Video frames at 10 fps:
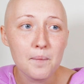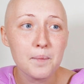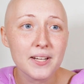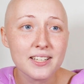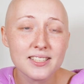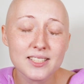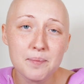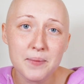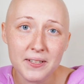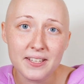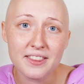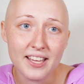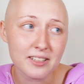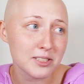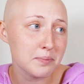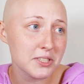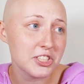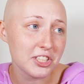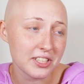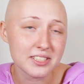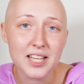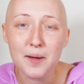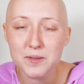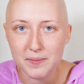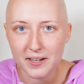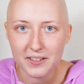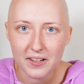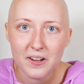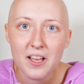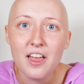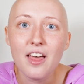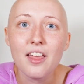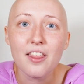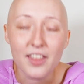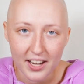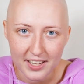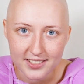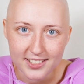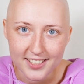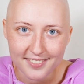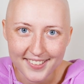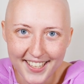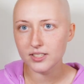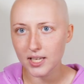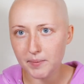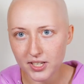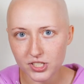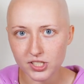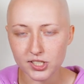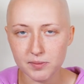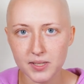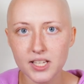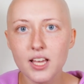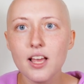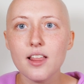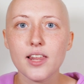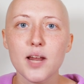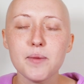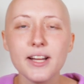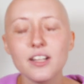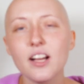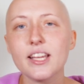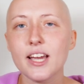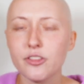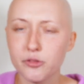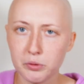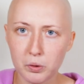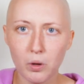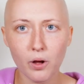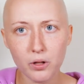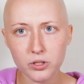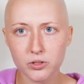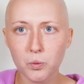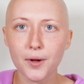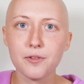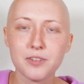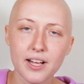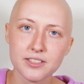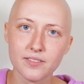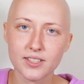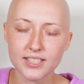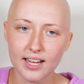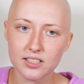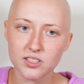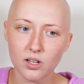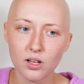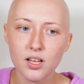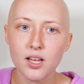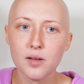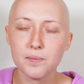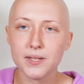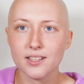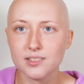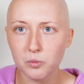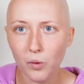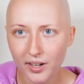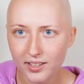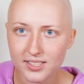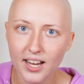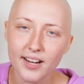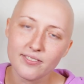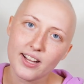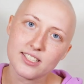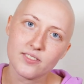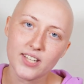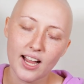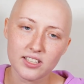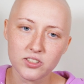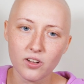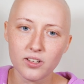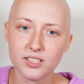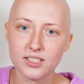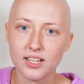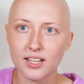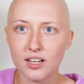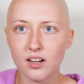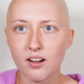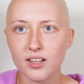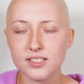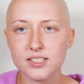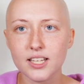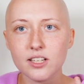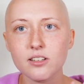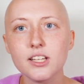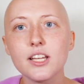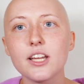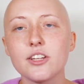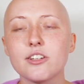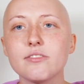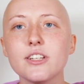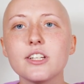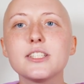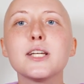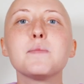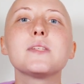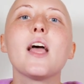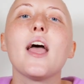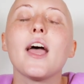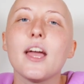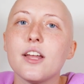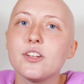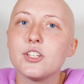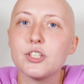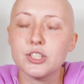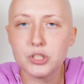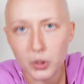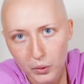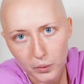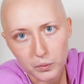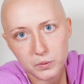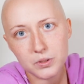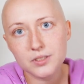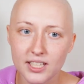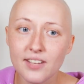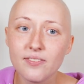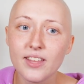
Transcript: But it is a million thousand bajillion times better than AC. They mentioned to me that I might not get through all 12 rounds of the Taxol because one of the side effects of Taxol is that it can cause tingling in your fingertips and your toes. If